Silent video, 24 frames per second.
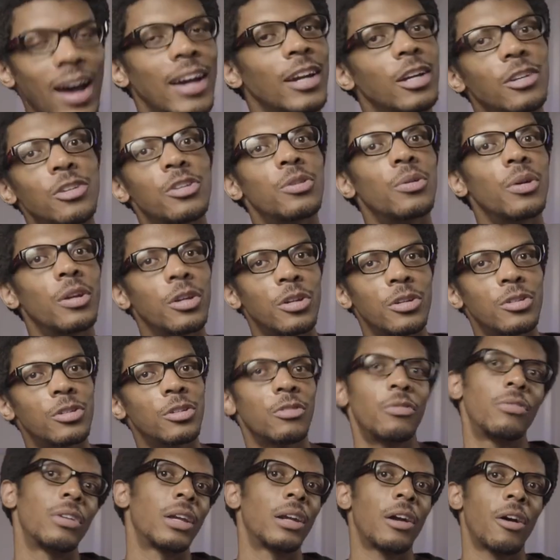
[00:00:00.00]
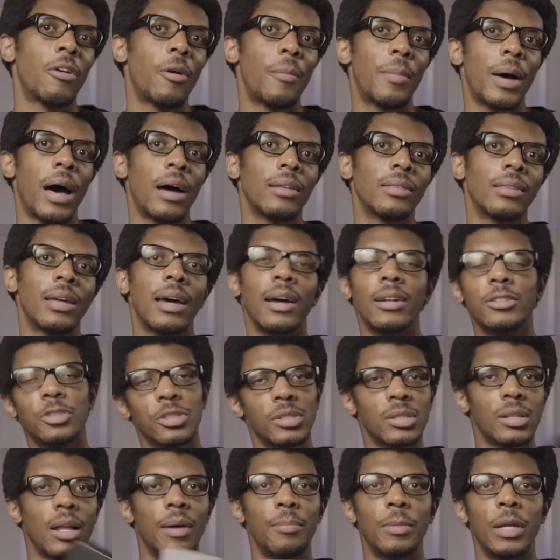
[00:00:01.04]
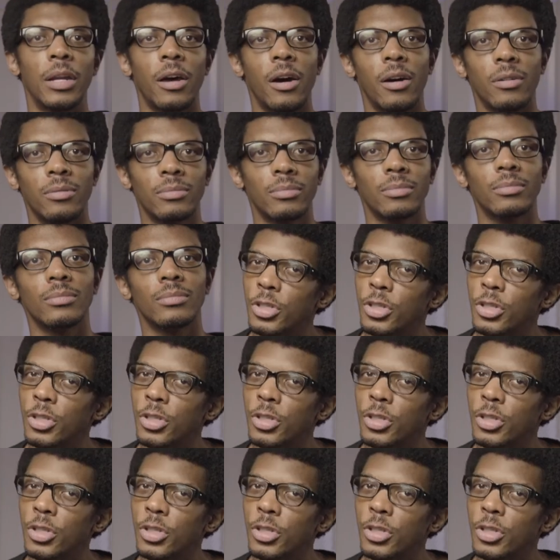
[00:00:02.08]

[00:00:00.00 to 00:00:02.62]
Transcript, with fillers: I can do a YouTube video about that. Just let me know.